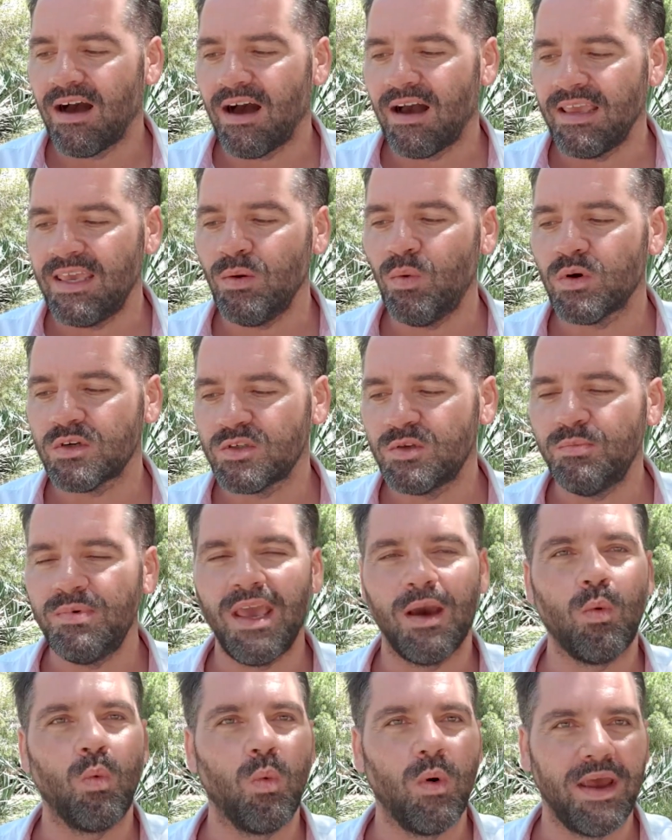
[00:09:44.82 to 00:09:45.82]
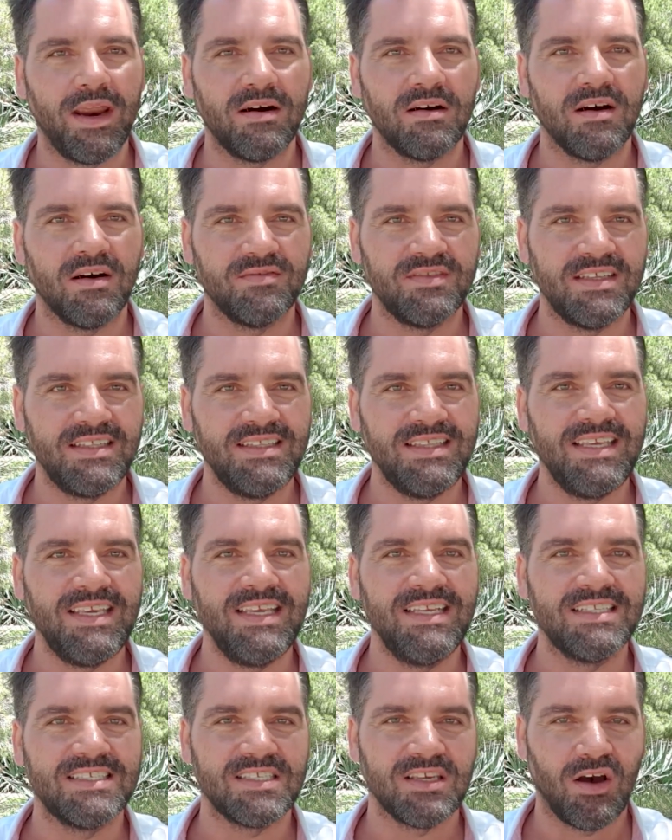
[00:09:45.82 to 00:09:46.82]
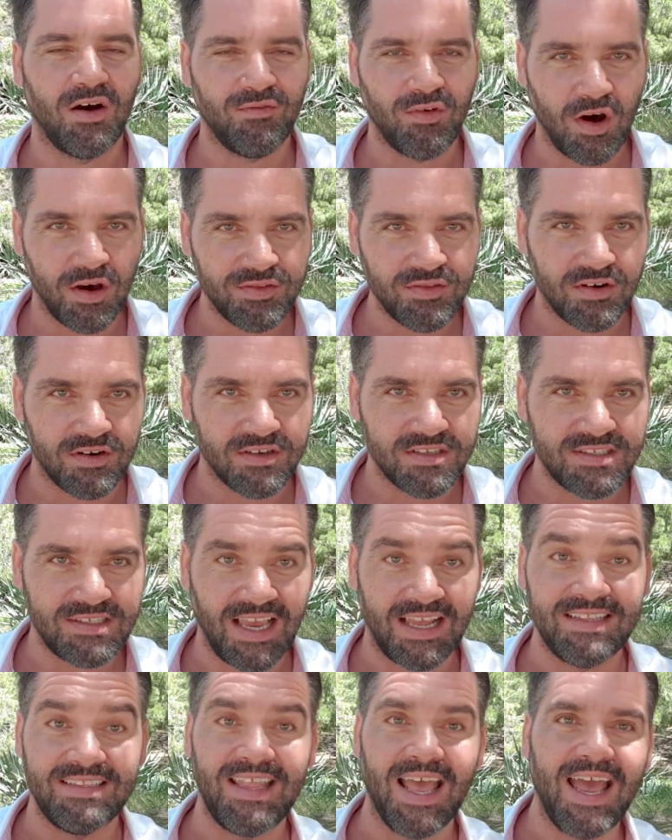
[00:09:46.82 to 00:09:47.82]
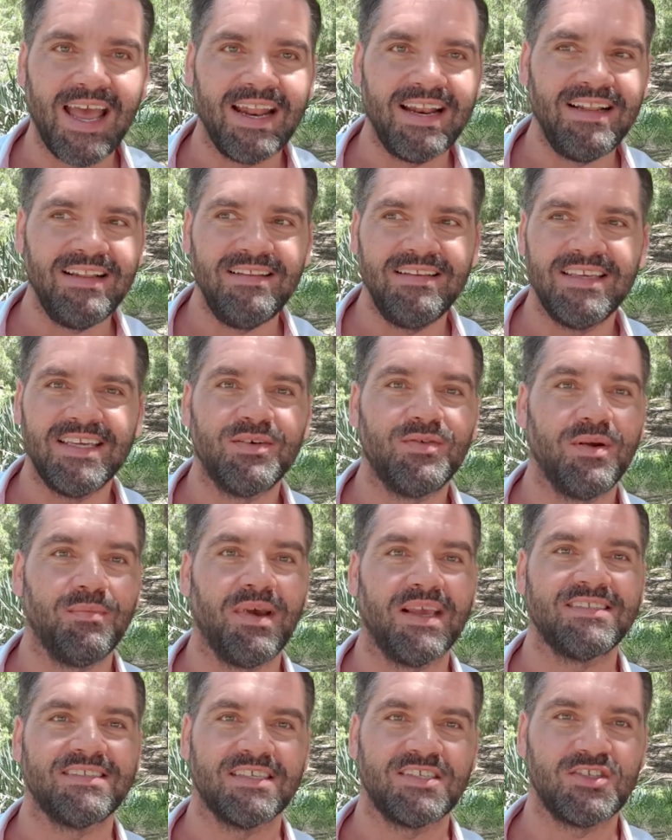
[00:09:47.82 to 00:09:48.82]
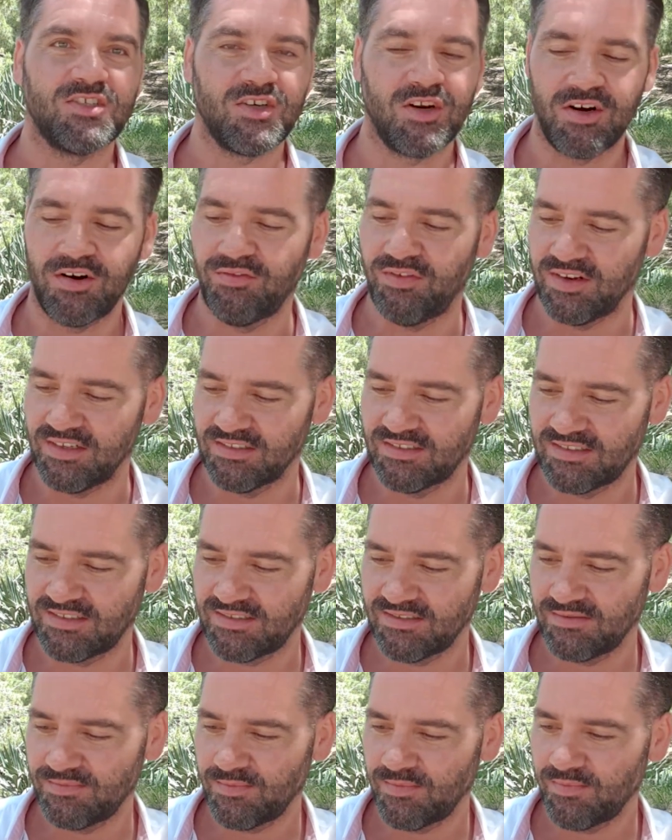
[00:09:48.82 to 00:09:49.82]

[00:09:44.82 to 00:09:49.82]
he wants to be aware of the needs of others, and then he remains a servant.